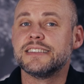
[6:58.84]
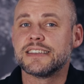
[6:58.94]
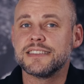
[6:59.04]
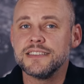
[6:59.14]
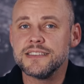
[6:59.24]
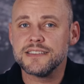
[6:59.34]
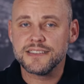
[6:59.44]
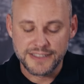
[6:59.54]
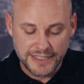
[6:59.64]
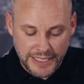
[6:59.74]
Thirdly,
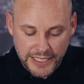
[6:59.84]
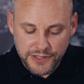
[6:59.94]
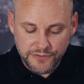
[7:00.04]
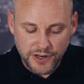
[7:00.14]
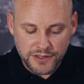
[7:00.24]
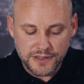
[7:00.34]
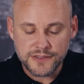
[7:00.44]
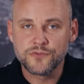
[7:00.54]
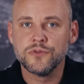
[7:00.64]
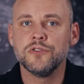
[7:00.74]

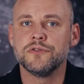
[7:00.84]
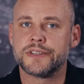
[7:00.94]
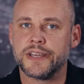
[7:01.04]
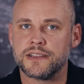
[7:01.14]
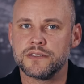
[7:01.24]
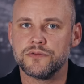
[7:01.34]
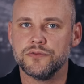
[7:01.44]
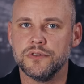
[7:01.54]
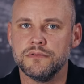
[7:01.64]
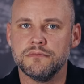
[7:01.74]
gingiva glaze and
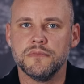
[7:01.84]
texture.